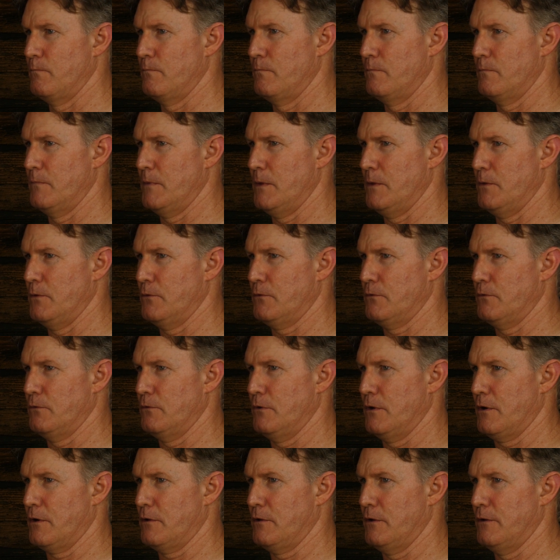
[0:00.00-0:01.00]
It looked a
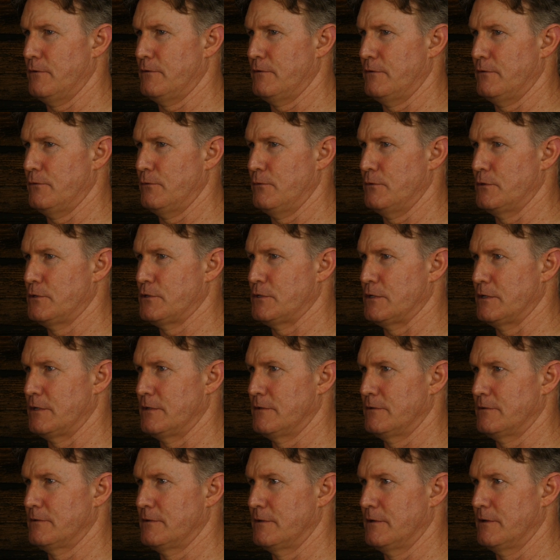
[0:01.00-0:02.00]
lot closer to his
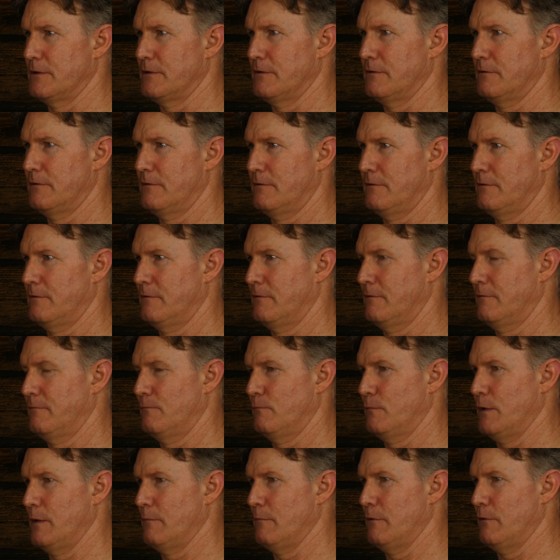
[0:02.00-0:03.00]
shins than
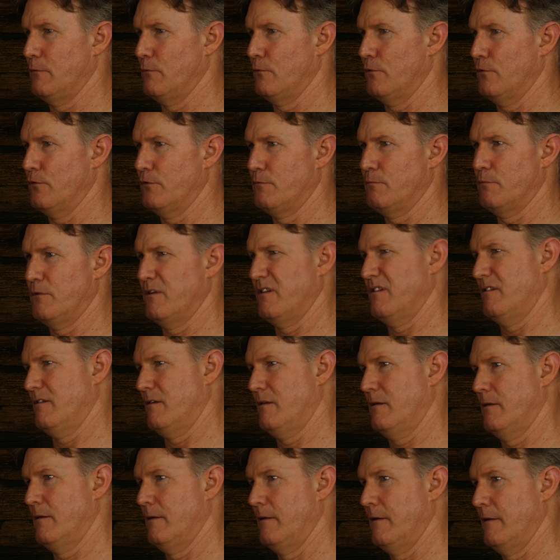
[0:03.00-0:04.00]
maybe it was, but
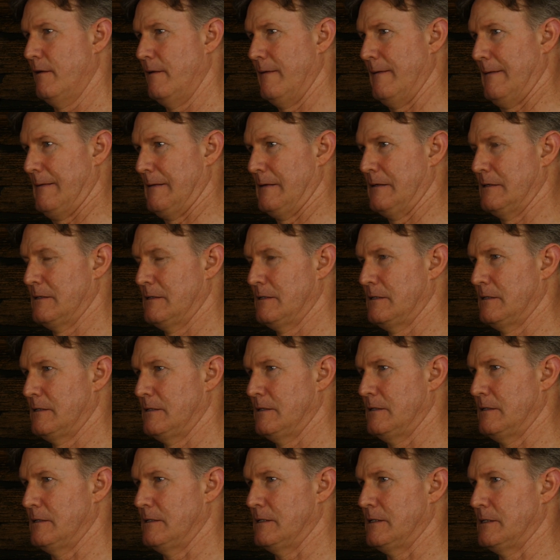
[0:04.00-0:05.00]

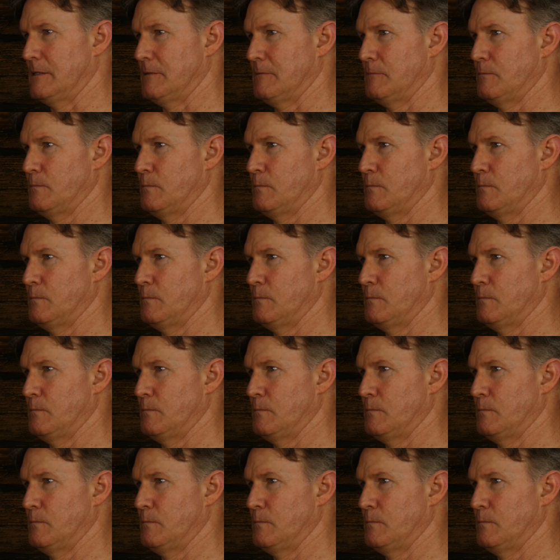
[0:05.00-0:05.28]
yeah.